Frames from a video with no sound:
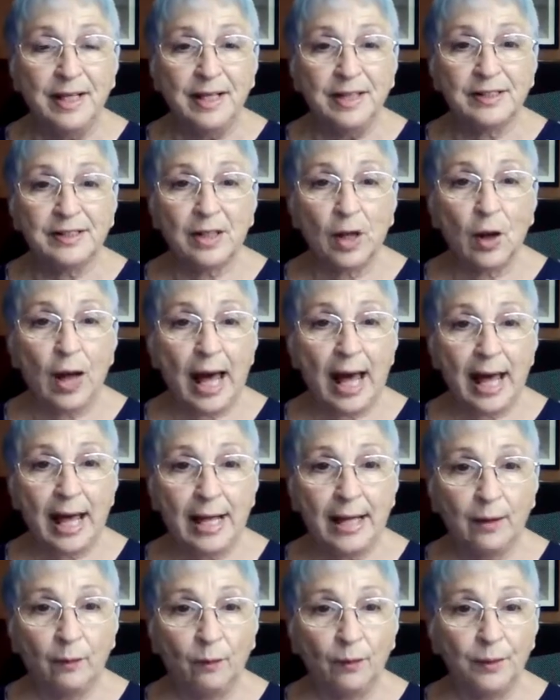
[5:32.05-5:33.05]
So
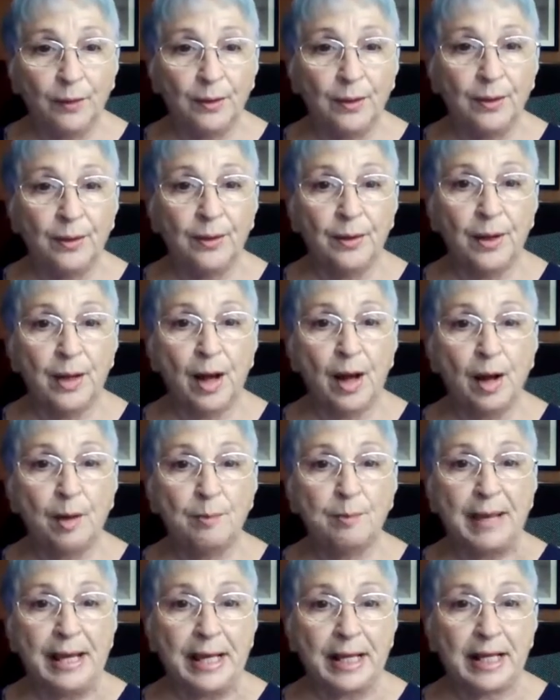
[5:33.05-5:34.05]
I ordered a
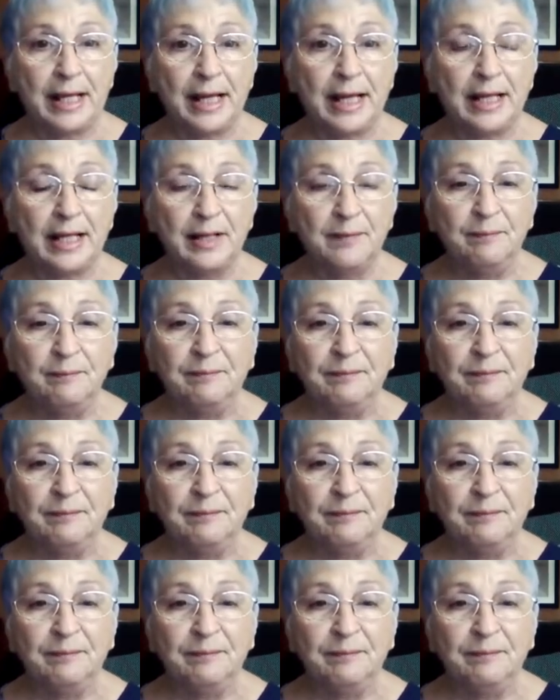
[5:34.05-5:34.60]
pancake,